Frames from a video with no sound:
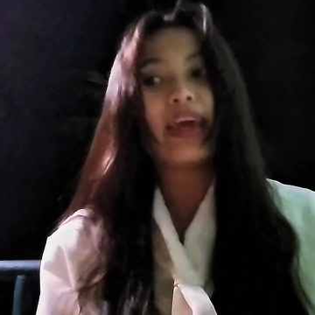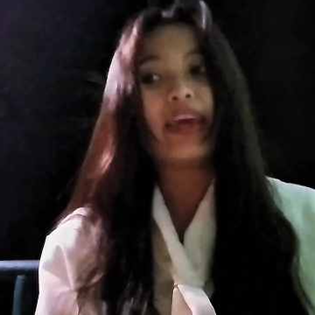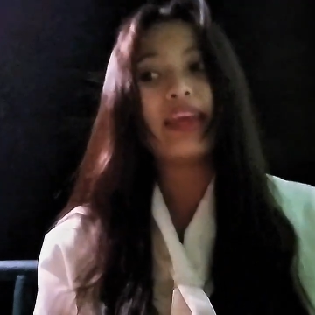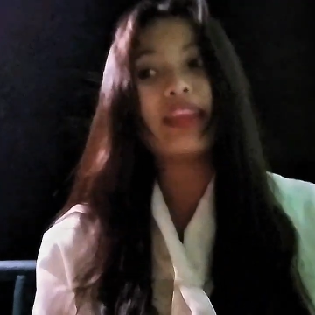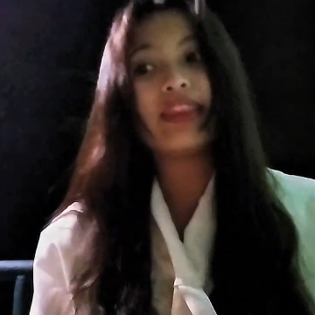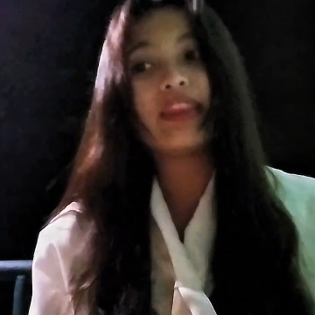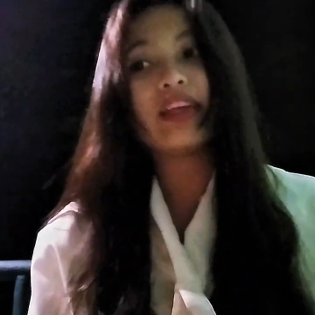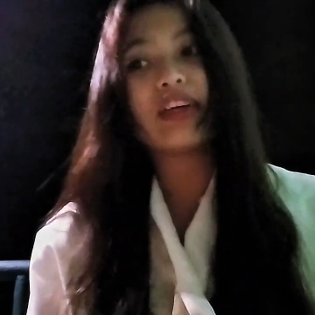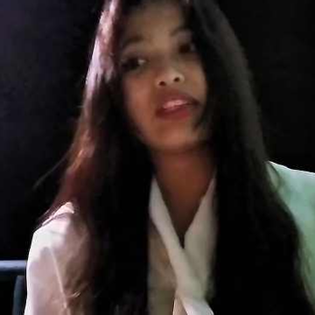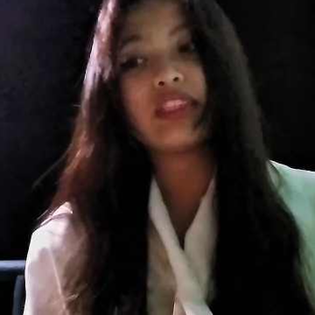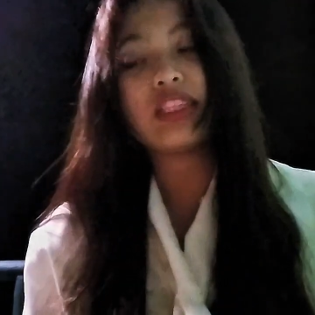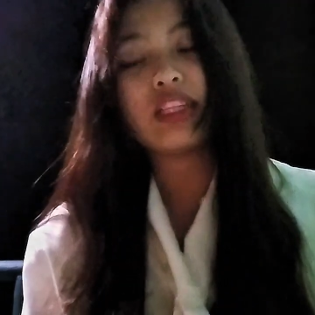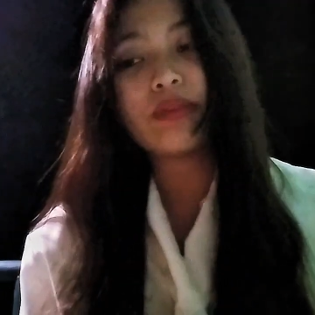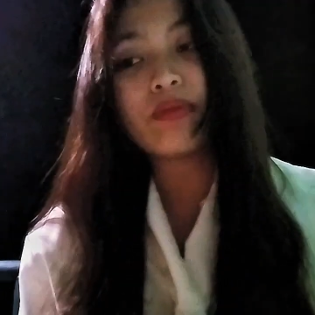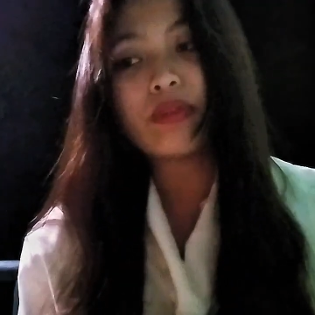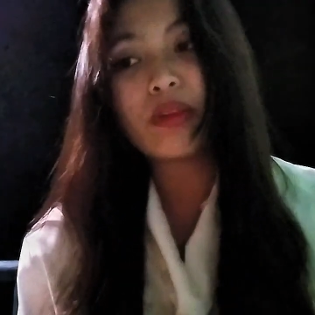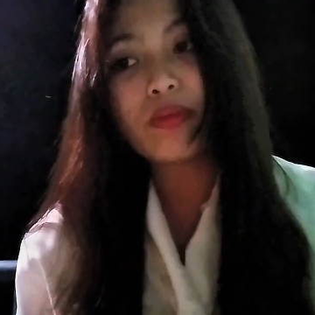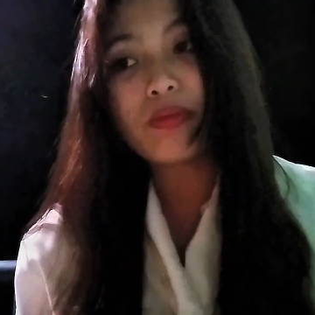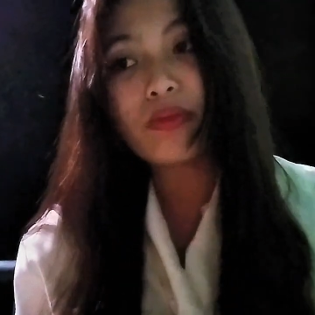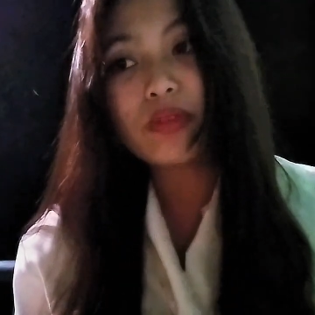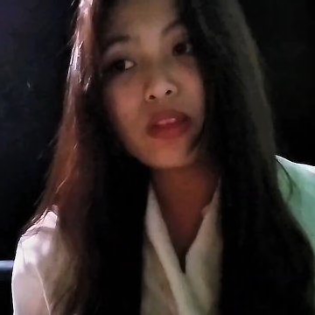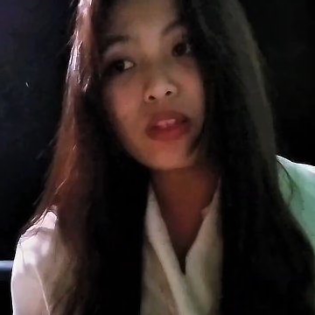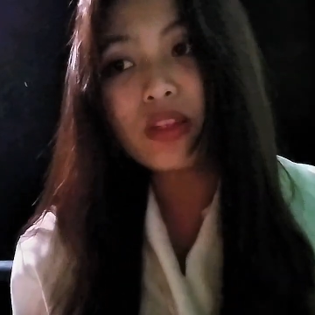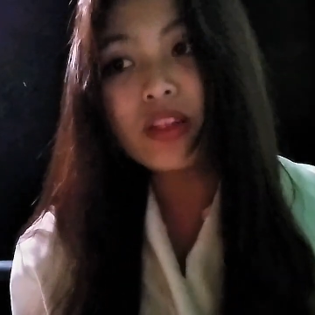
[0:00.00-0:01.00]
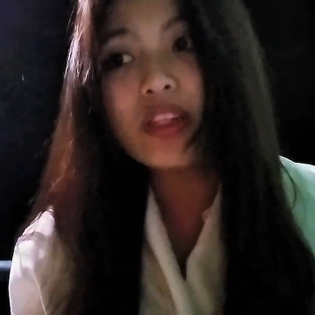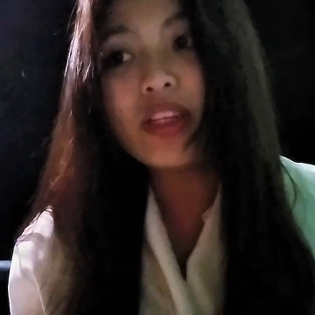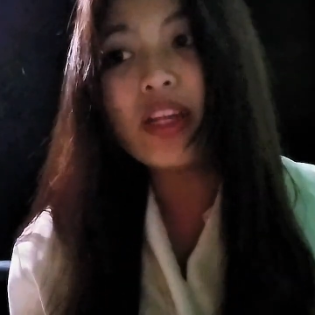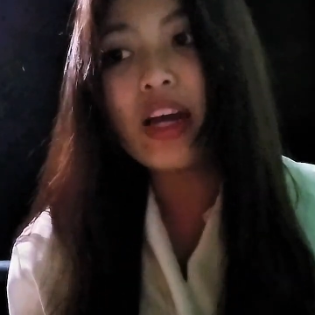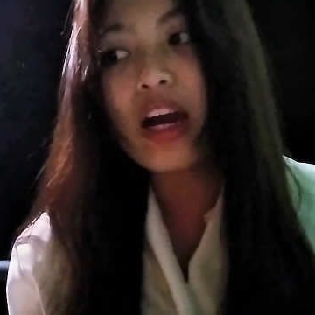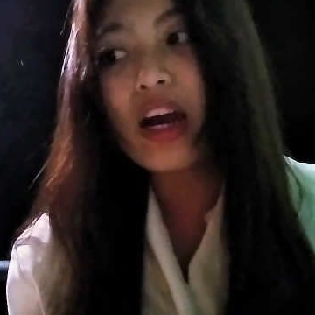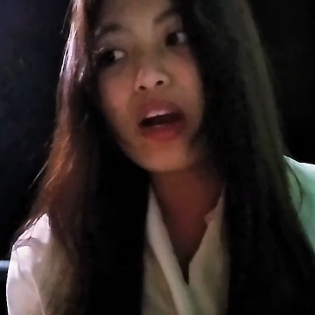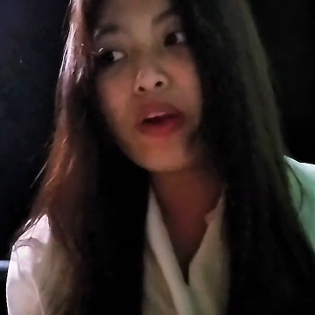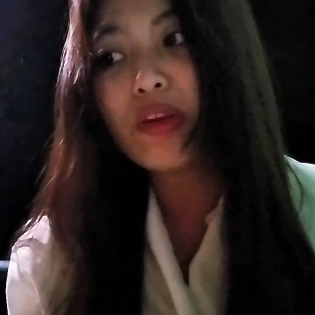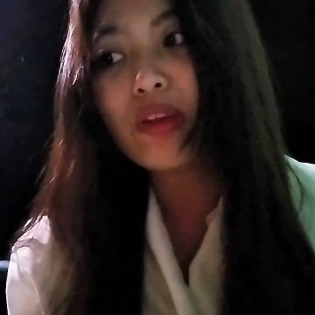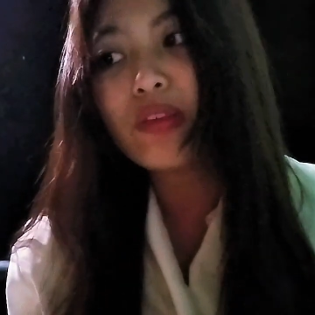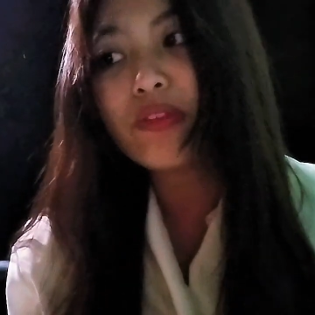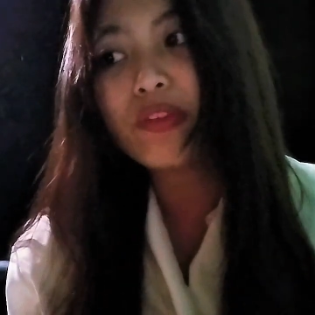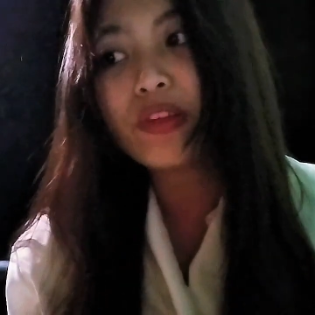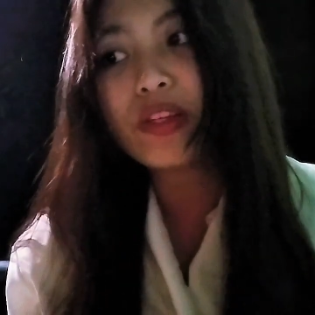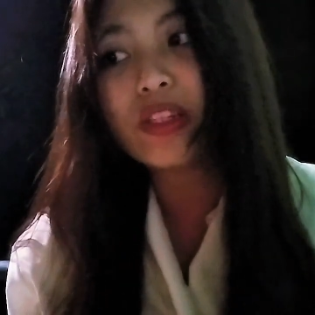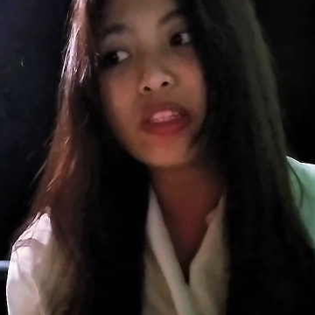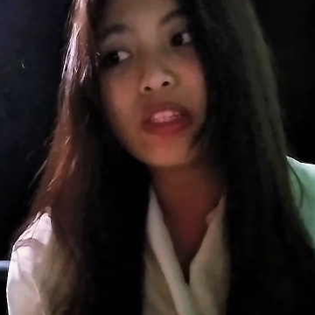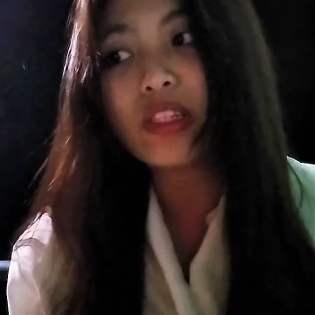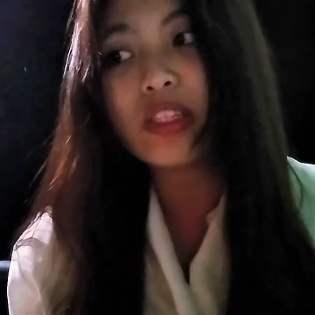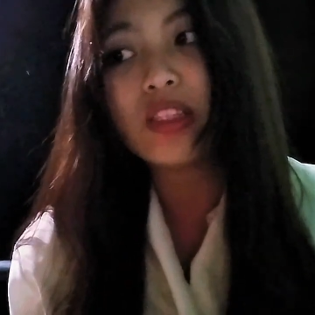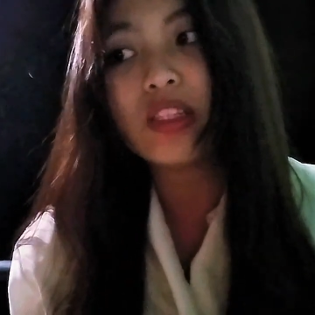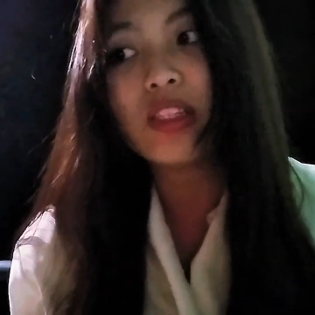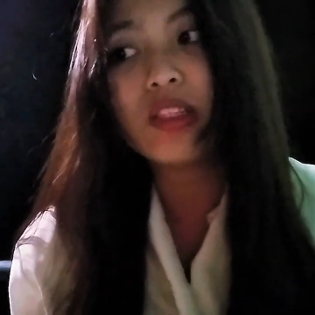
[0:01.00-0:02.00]
and now that I've learned how
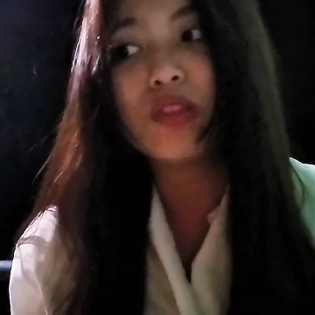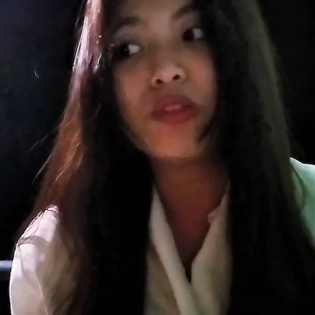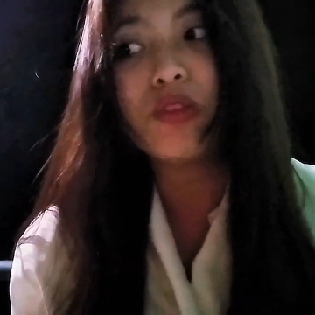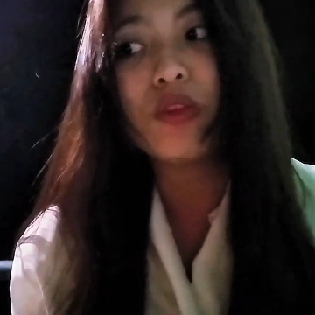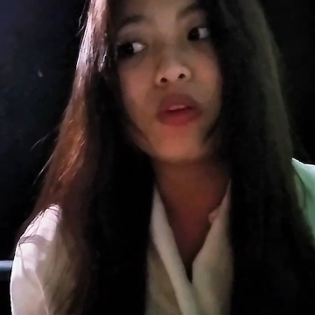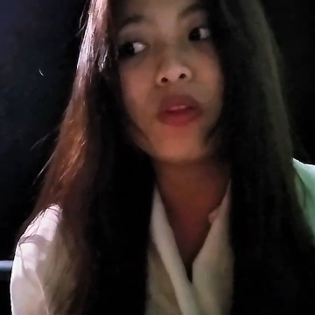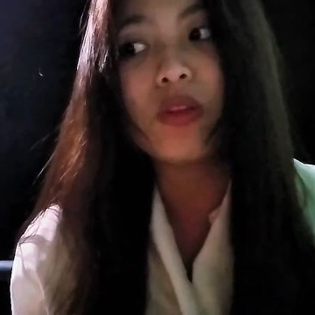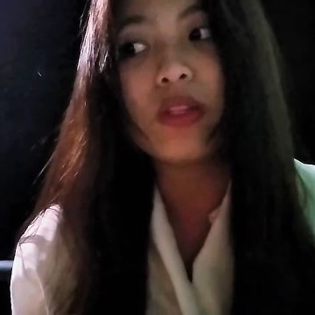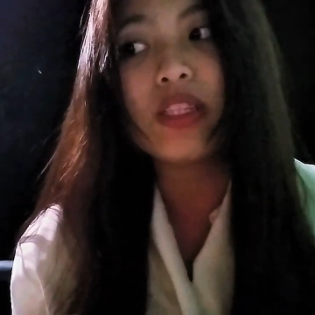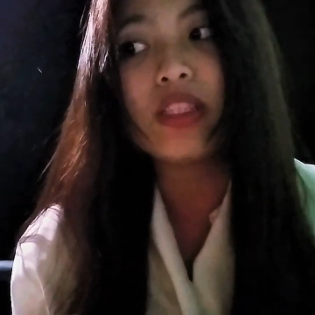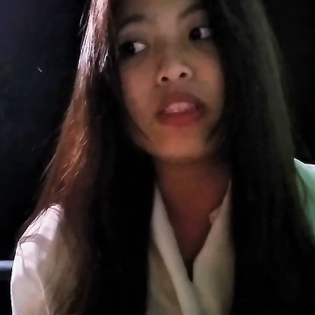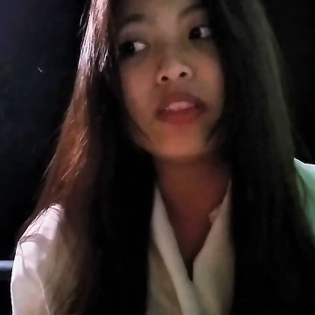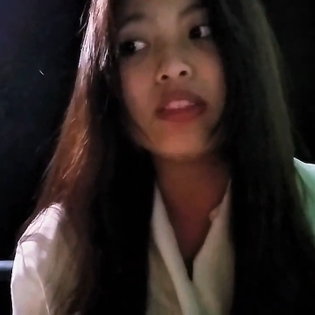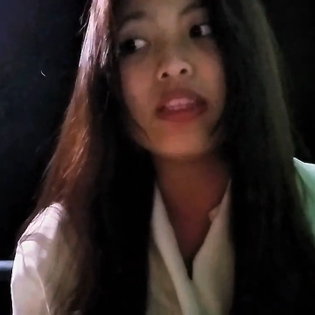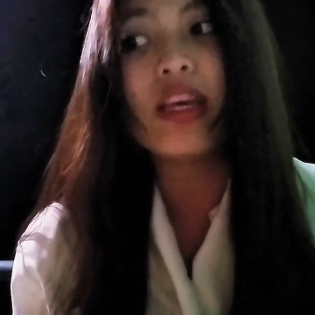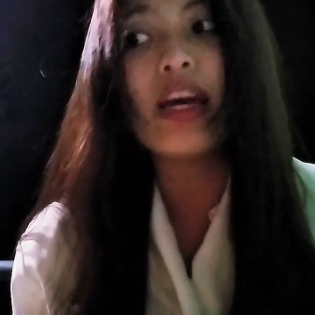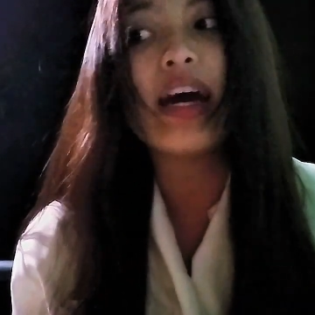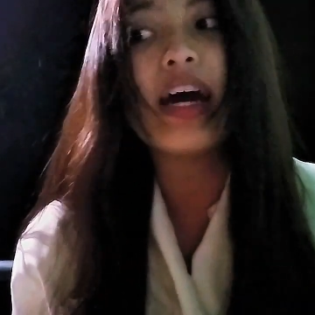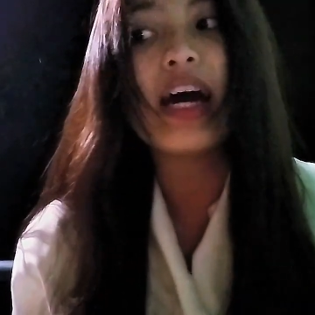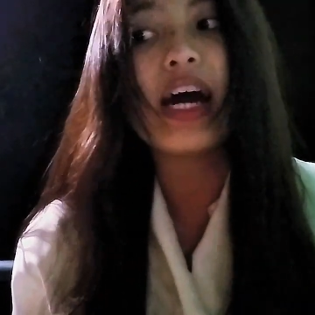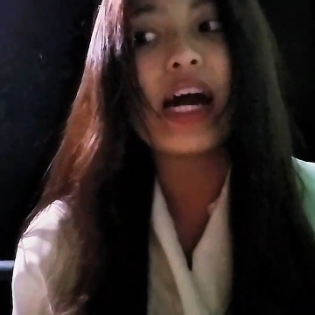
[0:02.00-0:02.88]
important that role is,